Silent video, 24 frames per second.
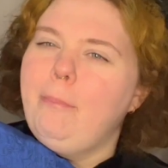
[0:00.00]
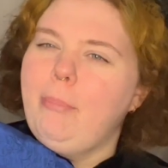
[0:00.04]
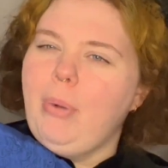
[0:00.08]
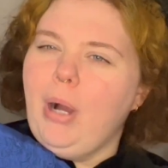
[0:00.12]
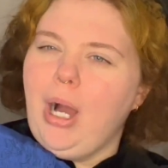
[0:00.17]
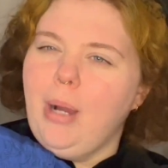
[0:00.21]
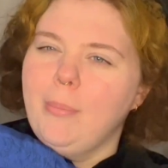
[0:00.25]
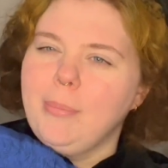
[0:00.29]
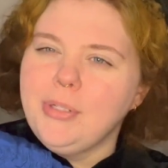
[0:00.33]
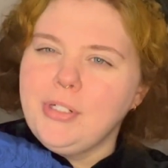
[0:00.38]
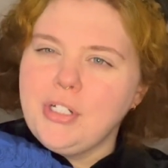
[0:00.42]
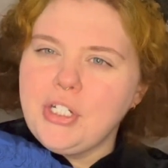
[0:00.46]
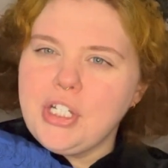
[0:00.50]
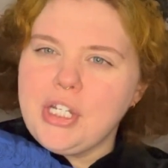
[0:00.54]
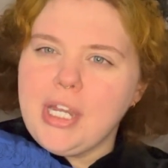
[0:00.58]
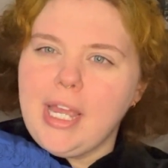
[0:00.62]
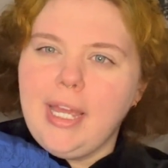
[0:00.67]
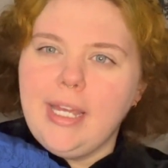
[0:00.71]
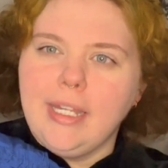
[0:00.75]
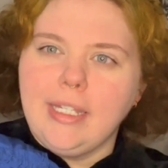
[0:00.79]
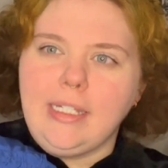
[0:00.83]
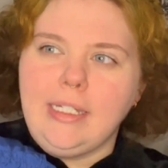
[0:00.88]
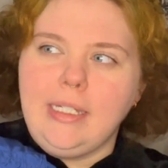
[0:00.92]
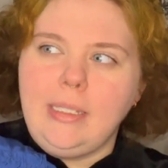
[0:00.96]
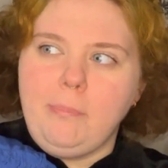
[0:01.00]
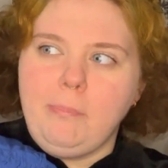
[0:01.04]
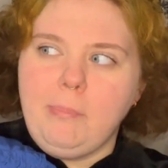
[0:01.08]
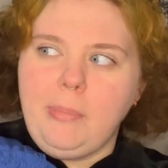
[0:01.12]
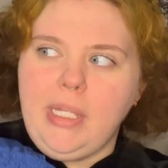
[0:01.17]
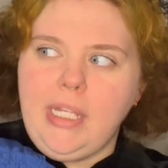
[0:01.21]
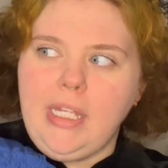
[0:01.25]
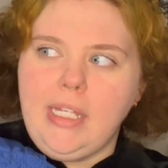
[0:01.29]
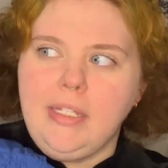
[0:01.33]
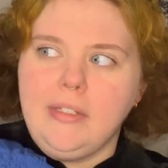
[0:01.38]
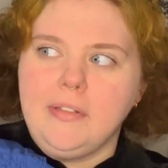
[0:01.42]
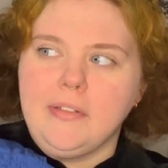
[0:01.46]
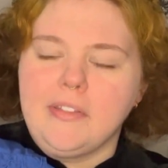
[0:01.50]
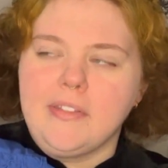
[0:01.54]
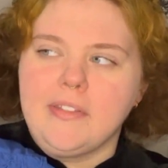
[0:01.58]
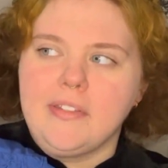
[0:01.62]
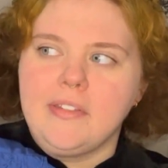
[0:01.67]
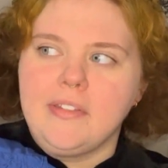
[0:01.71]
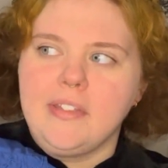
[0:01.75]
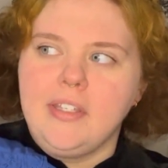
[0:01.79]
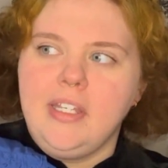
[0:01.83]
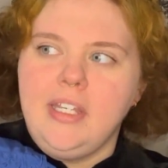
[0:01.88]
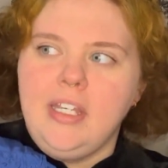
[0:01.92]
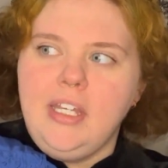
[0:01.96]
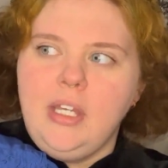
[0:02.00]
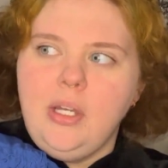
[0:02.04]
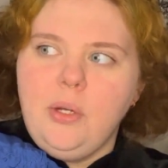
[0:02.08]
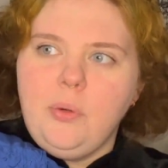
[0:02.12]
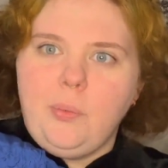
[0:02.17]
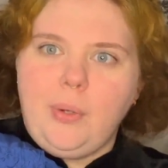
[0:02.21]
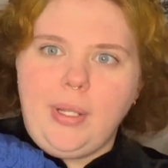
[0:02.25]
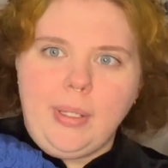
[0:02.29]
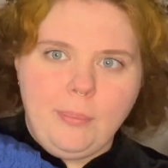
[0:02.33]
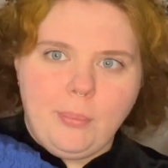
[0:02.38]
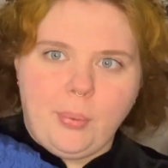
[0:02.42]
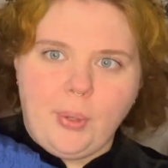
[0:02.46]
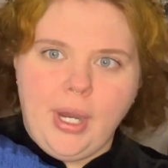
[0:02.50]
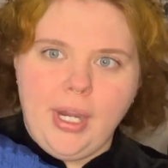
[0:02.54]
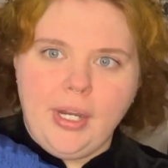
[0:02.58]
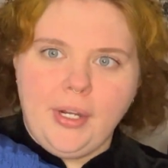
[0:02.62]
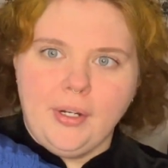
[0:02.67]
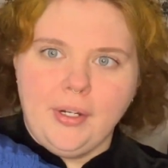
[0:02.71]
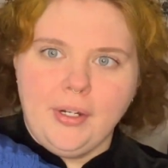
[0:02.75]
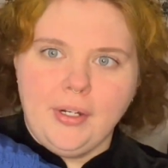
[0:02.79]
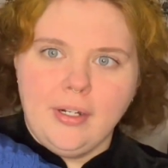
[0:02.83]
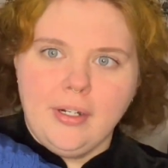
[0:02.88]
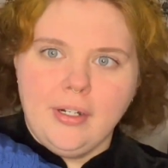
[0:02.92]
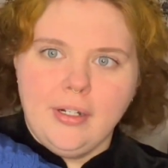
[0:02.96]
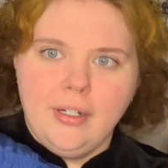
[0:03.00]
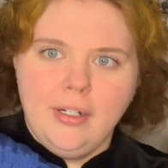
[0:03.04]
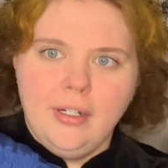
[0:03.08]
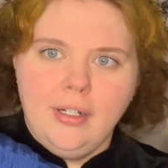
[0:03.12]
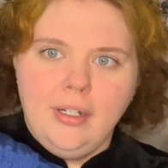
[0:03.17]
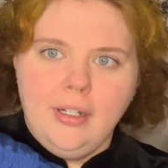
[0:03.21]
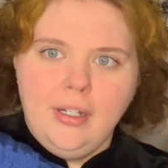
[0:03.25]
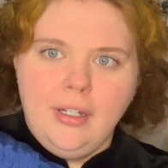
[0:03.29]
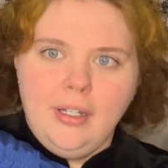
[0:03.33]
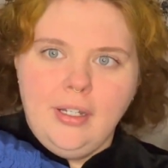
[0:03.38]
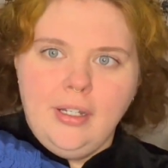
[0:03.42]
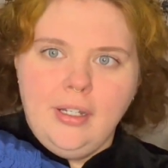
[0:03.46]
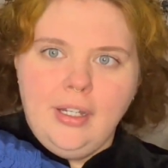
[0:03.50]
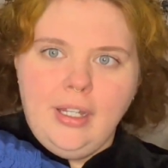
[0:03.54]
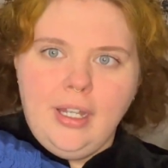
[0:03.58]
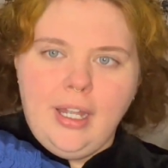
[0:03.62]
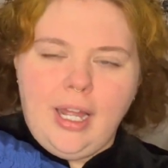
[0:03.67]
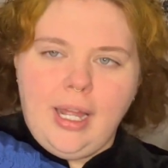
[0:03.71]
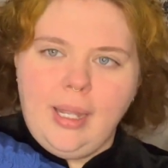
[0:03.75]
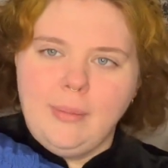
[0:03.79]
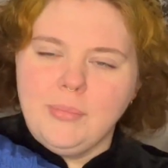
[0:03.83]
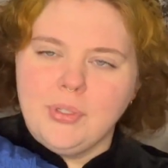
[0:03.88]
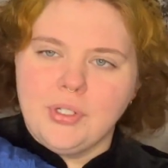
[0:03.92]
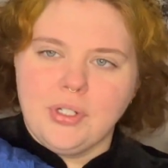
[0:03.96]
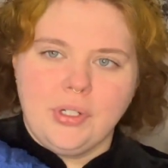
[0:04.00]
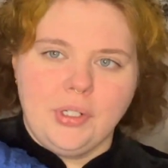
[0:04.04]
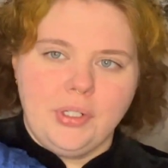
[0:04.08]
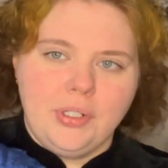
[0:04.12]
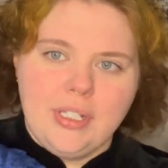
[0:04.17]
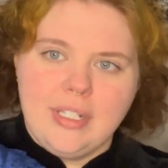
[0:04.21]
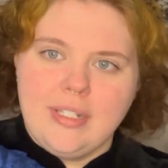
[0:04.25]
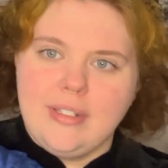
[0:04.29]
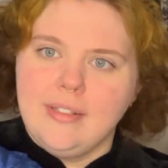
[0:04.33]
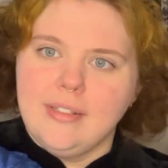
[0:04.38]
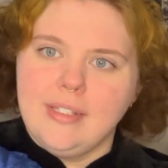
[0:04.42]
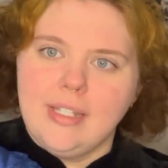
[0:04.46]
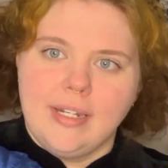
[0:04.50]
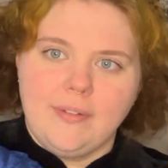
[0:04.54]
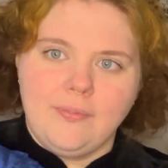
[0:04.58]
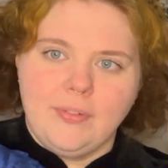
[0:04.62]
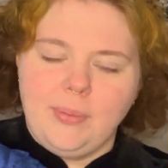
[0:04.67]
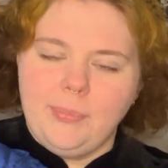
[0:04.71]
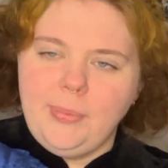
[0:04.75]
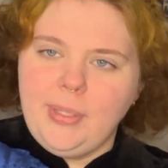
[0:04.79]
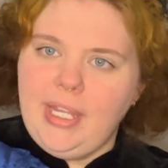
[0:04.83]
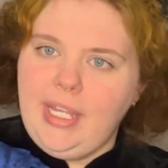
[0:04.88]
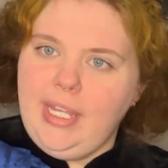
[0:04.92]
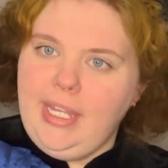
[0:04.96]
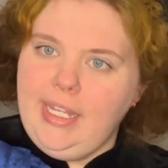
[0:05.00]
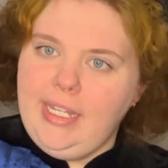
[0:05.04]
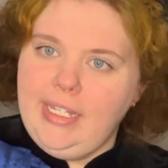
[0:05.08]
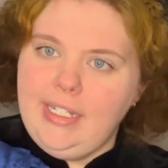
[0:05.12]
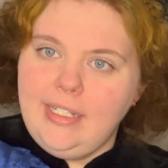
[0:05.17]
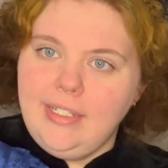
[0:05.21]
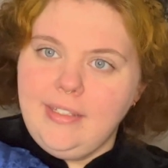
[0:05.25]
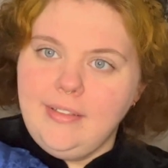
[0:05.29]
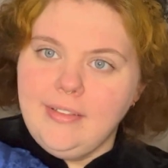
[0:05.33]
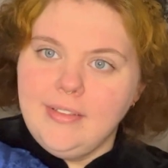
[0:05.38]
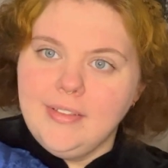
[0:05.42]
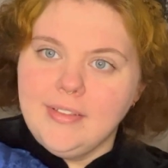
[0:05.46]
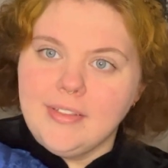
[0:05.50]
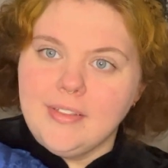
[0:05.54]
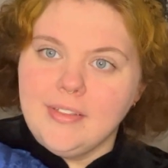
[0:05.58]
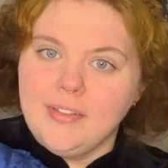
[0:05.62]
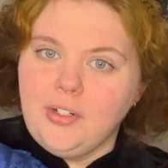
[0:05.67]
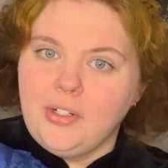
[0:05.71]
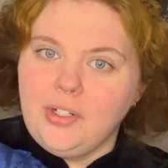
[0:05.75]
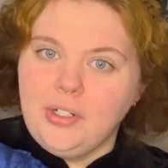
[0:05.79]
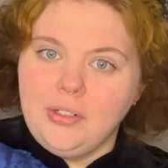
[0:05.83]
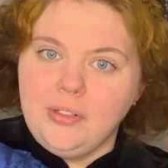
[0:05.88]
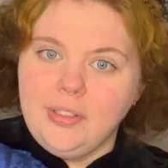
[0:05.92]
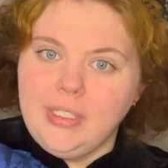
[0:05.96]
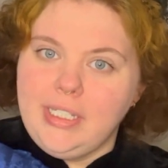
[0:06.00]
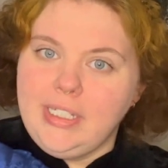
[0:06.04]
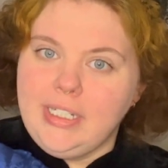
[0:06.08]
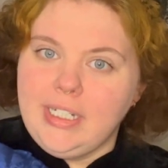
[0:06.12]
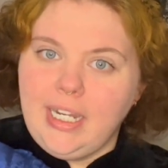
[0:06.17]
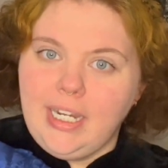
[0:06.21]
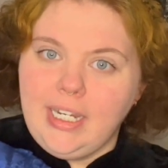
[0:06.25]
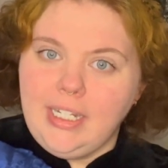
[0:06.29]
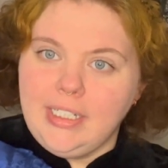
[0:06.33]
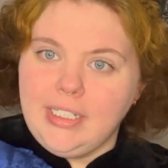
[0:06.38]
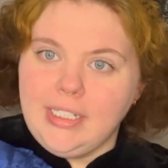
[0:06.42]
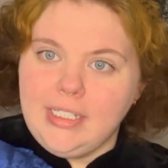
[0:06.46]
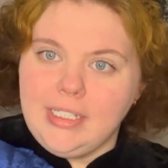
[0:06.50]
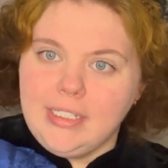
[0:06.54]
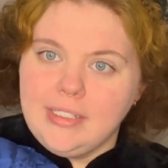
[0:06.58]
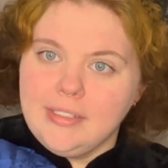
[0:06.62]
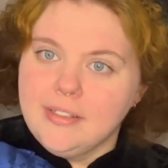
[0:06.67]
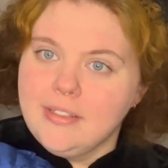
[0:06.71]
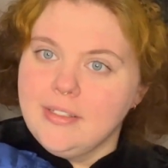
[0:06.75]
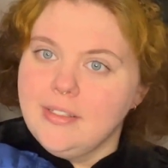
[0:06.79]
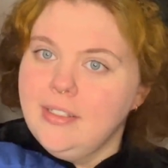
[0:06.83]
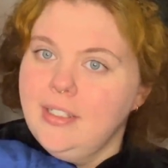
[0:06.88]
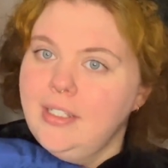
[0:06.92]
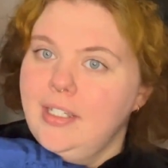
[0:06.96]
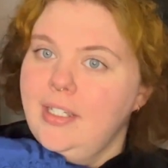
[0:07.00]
bomber jacket meets windbreaker. I'm sure this is like from the 80s, early 90s,